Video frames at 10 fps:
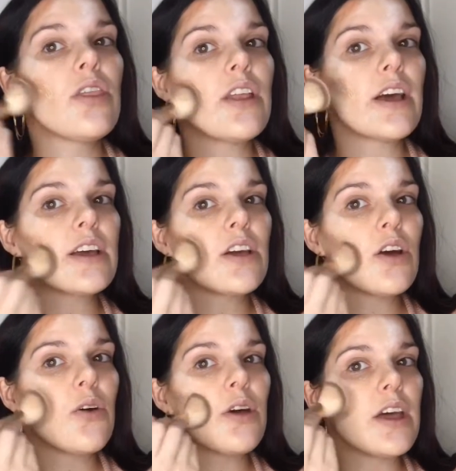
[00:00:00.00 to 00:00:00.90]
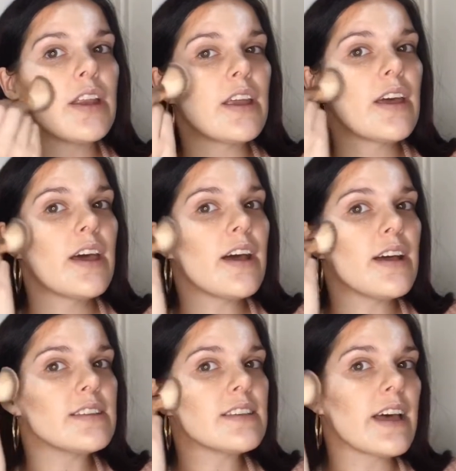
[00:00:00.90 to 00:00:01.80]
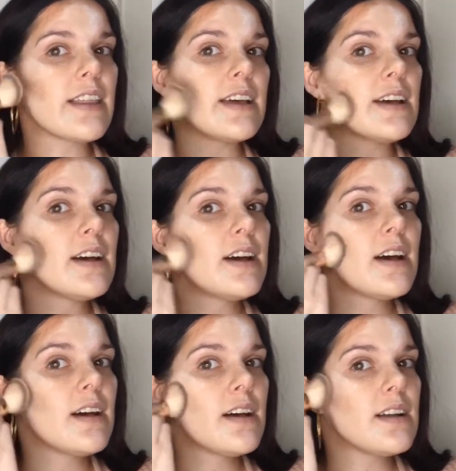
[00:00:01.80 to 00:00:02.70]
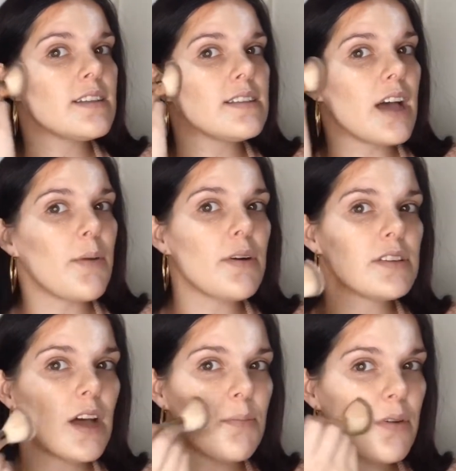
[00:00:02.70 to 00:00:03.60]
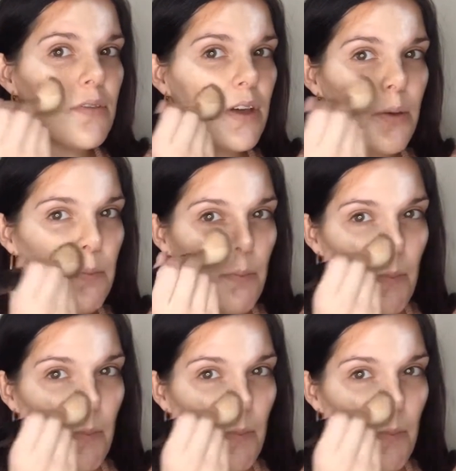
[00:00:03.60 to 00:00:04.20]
then I can go in and slightly dab on top of it.